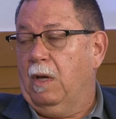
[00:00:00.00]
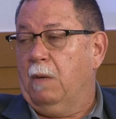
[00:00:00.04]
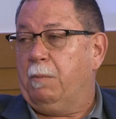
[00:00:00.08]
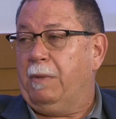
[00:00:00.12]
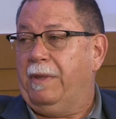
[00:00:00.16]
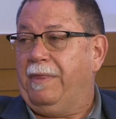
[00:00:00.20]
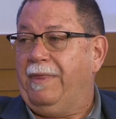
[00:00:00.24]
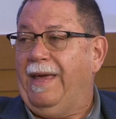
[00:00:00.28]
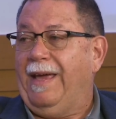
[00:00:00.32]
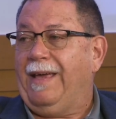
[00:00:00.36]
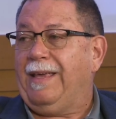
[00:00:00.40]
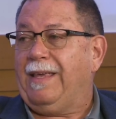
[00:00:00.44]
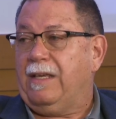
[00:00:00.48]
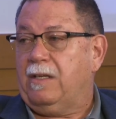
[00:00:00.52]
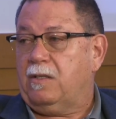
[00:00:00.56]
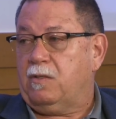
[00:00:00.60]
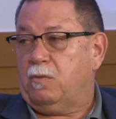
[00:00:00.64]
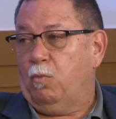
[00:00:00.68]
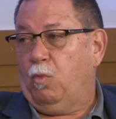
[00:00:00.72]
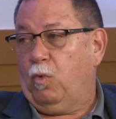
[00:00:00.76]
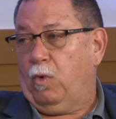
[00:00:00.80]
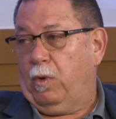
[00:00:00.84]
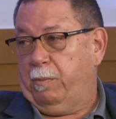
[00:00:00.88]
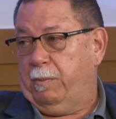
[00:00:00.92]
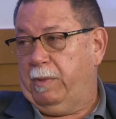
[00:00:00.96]
but that gets
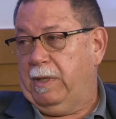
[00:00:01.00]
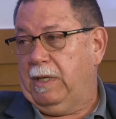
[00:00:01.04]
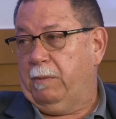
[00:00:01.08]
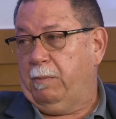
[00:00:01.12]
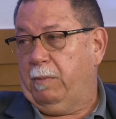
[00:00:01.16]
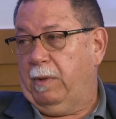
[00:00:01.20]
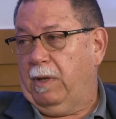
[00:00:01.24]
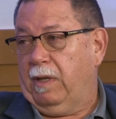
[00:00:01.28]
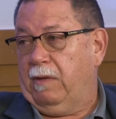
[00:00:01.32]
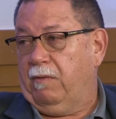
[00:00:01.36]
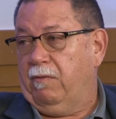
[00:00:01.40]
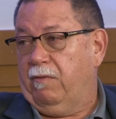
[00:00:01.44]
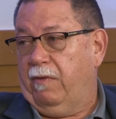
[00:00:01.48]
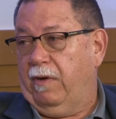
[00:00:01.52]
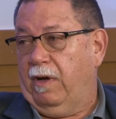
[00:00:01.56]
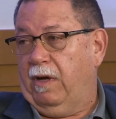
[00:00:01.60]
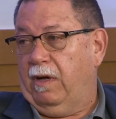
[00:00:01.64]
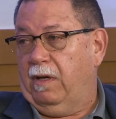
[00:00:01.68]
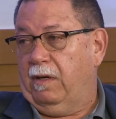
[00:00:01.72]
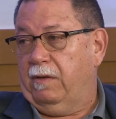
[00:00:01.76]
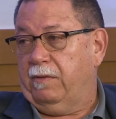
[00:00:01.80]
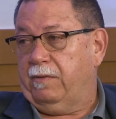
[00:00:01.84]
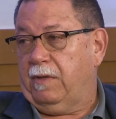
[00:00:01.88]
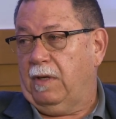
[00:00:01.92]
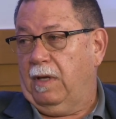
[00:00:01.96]
more people
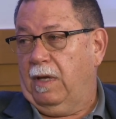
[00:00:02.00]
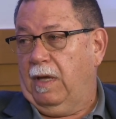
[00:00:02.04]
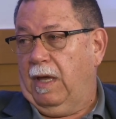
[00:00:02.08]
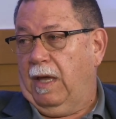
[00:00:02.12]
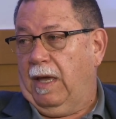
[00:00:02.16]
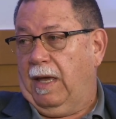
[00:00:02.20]
involved.